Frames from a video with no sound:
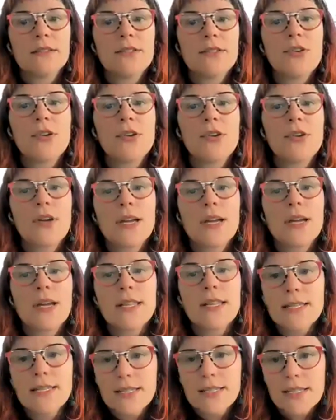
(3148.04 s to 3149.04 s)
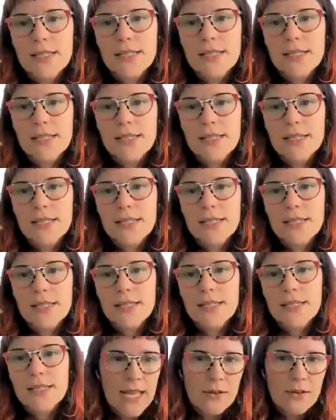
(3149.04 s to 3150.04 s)
to consider
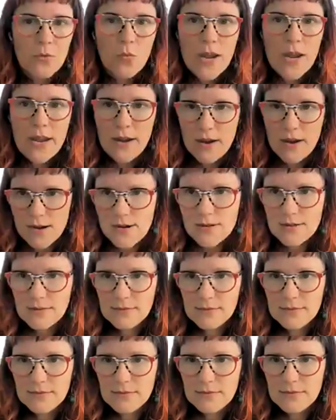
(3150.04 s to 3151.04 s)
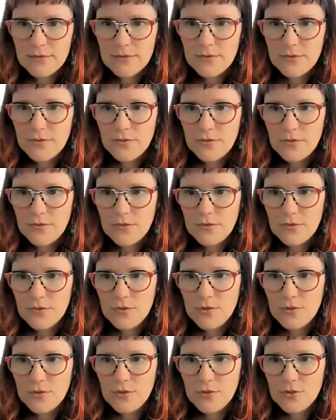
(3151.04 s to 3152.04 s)
when and where
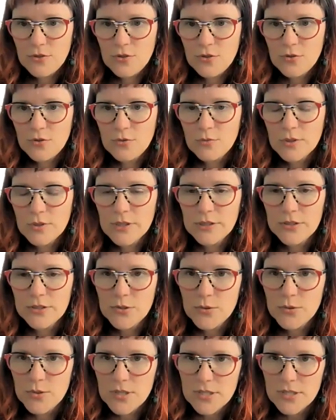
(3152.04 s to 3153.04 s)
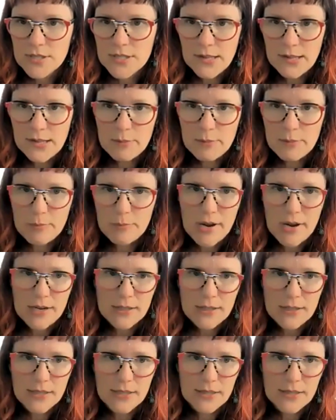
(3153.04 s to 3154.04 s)
you will do this daily practice.